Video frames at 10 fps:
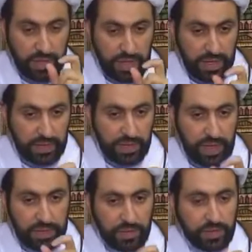And
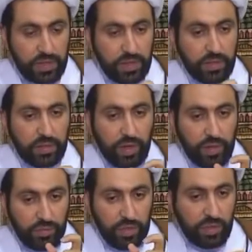as I said,
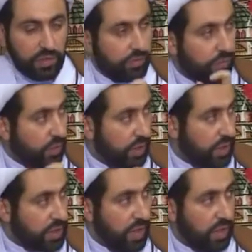we
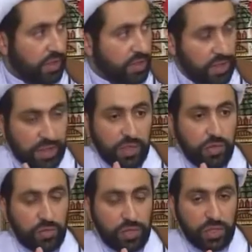focus on the second
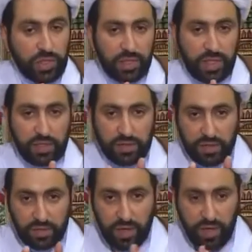usage, and that is
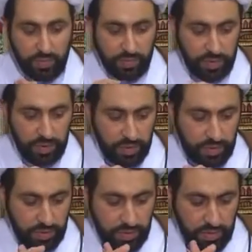the time
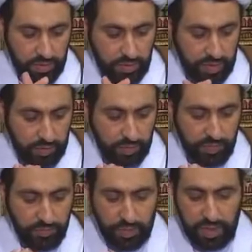
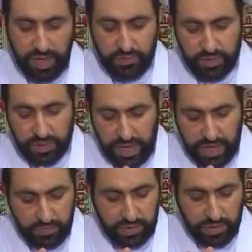before and after the
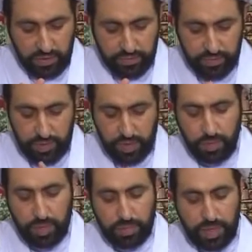advent of
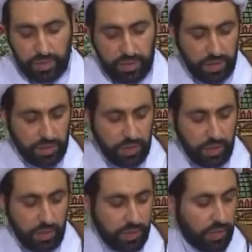Imam Mahdi,
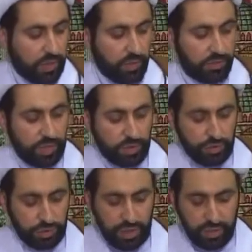Ajallah Ta'ala
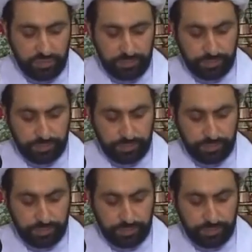Farajahu Sharif.